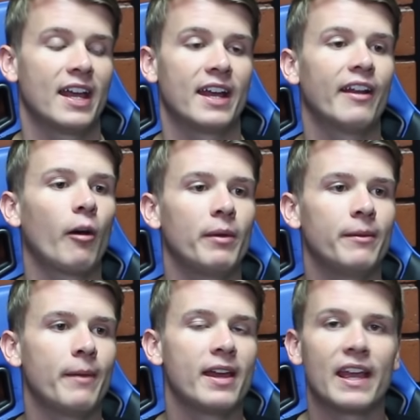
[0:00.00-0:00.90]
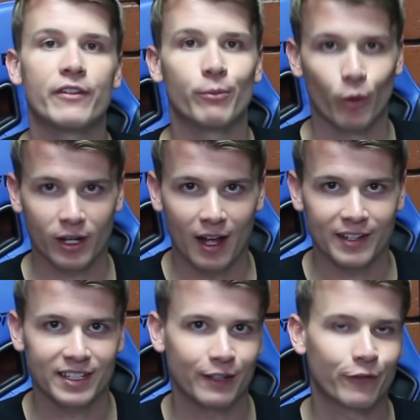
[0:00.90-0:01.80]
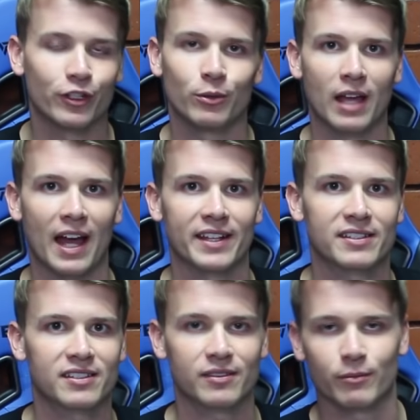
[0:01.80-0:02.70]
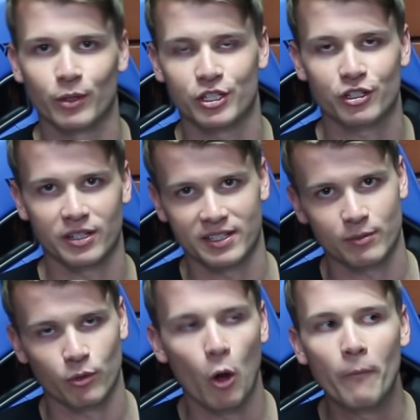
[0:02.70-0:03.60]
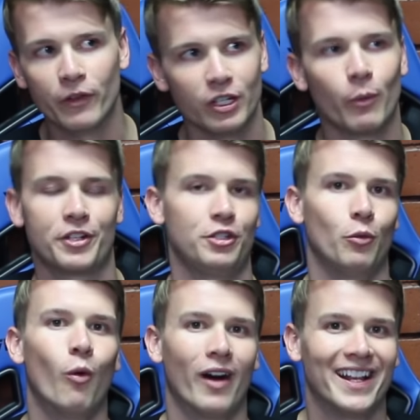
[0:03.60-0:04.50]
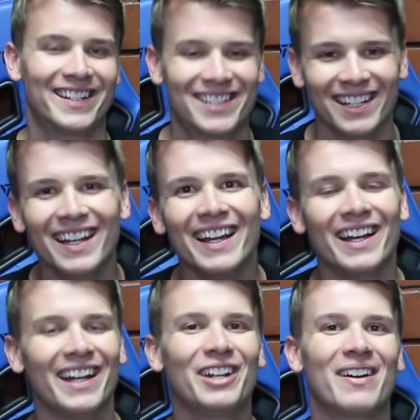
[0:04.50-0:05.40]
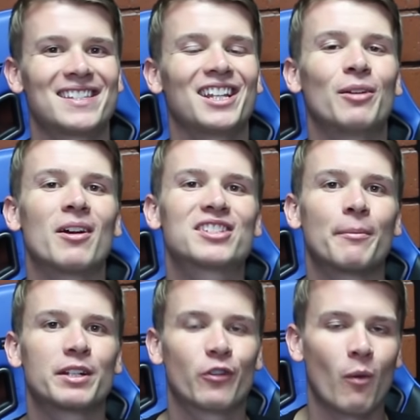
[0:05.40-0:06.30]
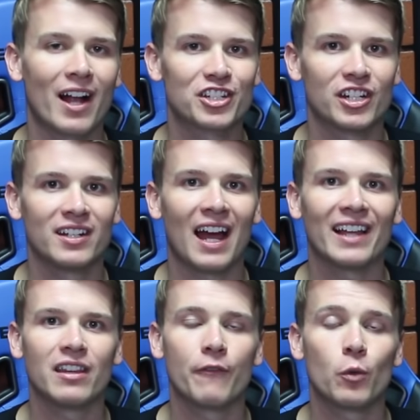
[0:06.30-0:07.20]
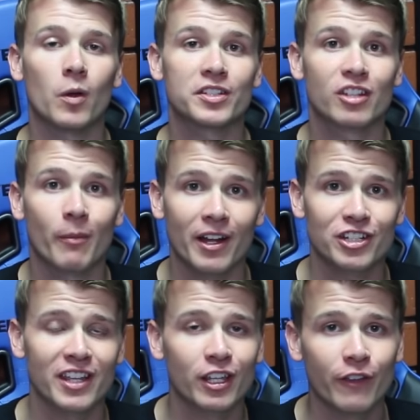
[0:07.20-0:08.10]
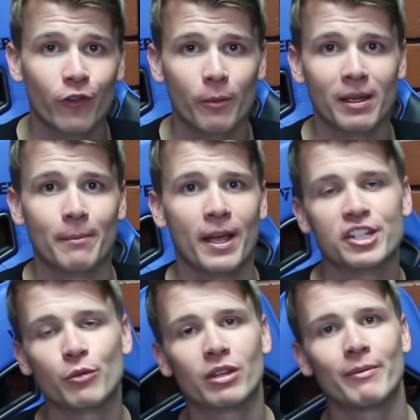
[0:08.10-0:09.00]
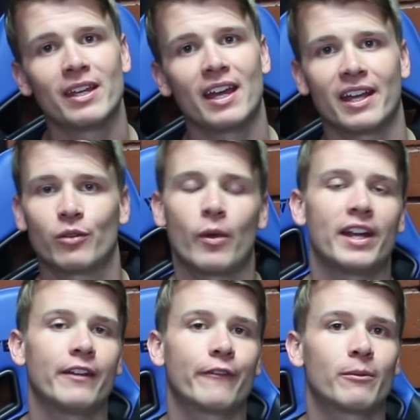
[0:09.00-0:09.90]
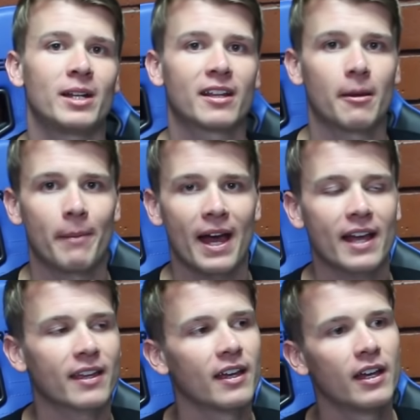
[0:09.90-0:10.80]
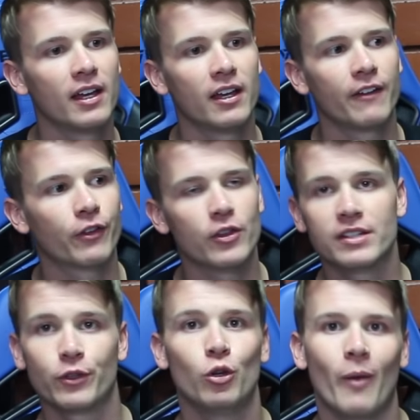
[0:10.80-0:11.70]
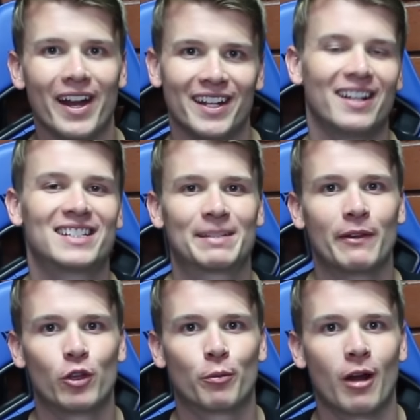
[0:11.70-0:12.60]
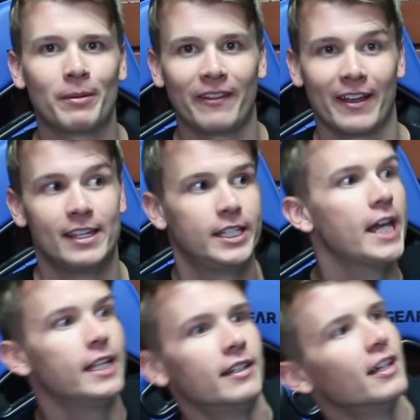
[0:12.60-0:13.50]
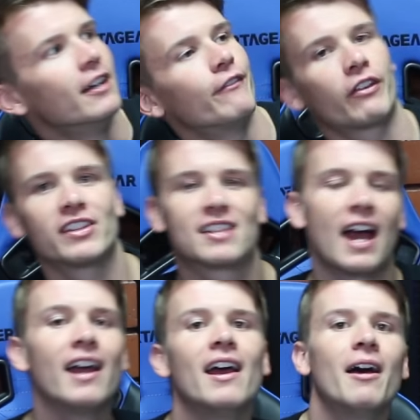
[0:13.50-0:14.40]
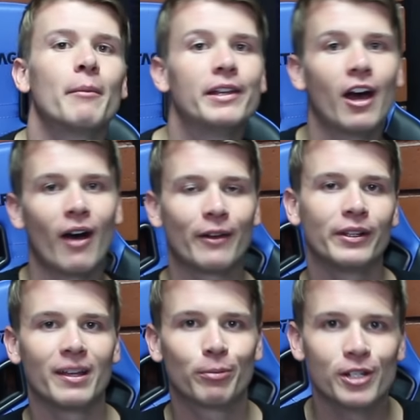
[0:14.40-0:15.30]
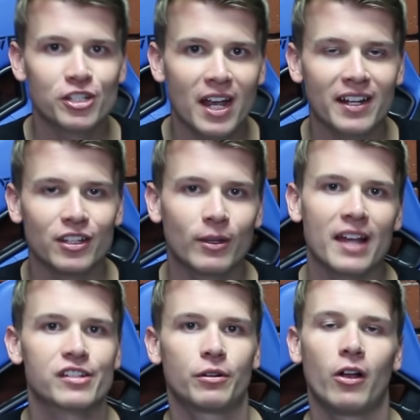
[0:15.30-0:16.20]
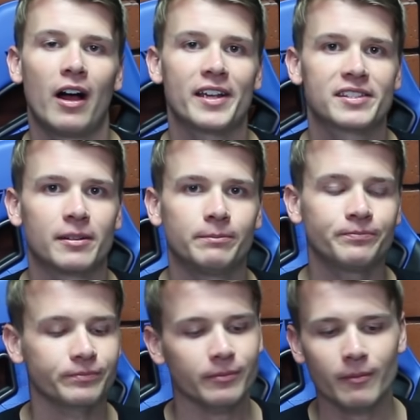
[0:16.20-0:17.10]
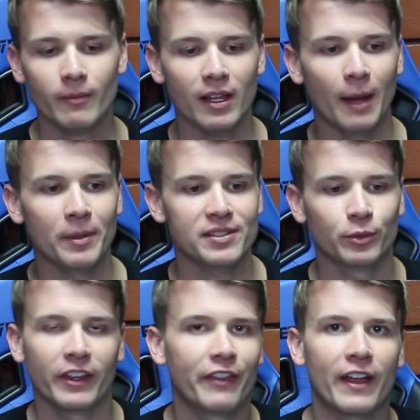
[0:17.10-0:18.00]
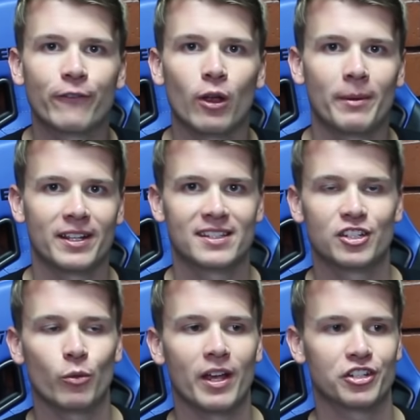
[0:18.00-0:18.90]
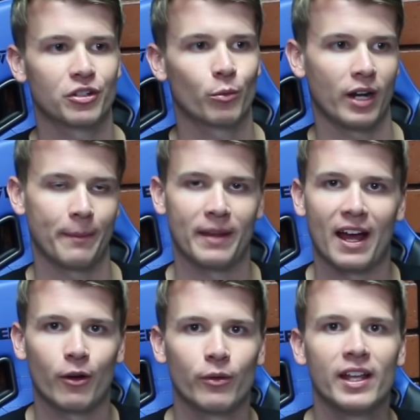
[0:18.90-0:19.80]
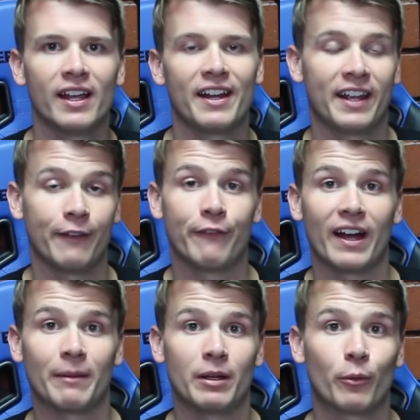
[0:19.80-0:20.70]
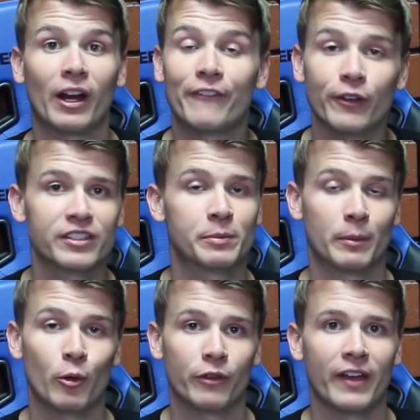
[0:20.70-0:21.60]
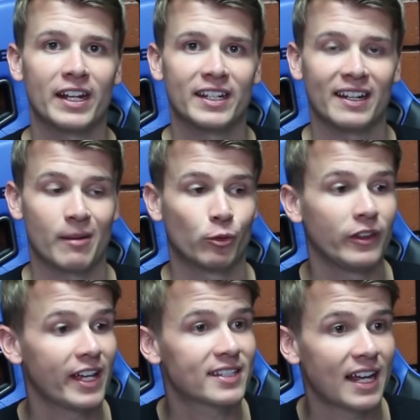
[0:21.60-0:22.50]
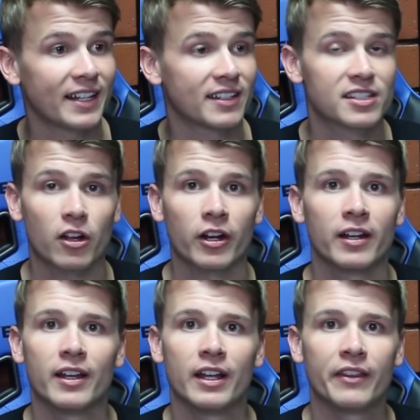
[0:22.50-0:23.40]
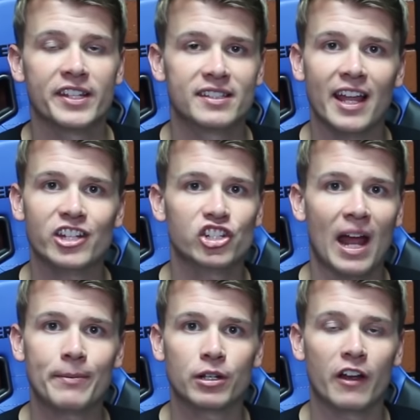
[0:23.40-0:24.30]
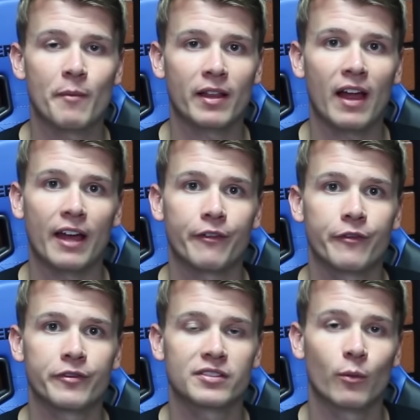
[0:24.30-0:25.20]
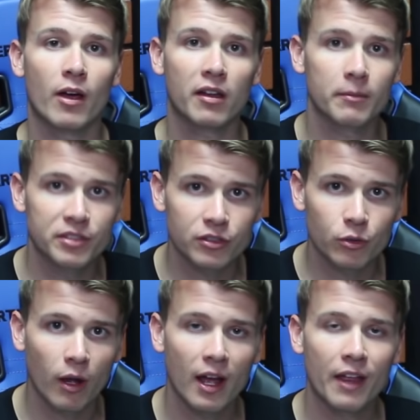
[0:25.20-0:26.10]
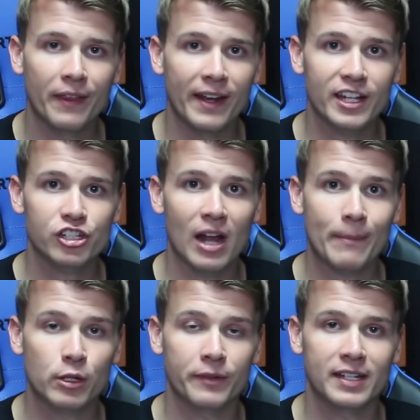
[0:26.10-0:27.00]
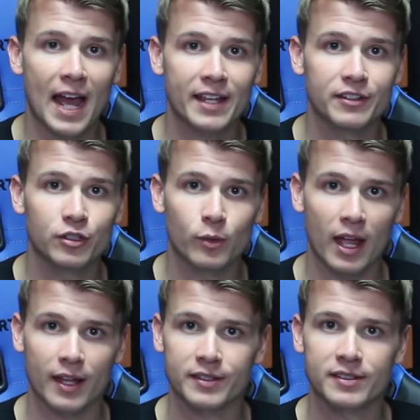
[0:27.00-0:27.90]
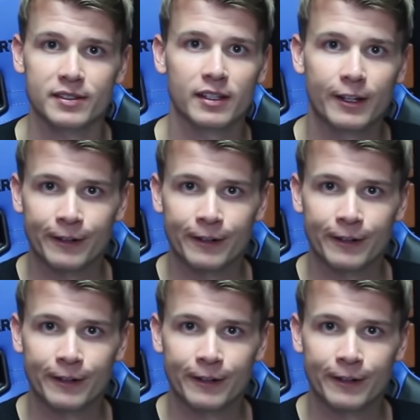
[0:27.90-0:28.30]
and help me make even more content for you guys, which is hopefully what you want. Anyways, thank you all so much for watching. I love you all so much. Thank you for being patient with me and waiting for me to come back for those of you who waited. Some of you are probably like, yeet, fuck this guy. But no, I really appreciate it. You guys are all awesome. I'm just really thankful I'm in a situation where I'm now in an environment where I feel super motivated and I'm really excited to start this next chapter of my life. So, welcome to the next chapter of Attacking Tucans.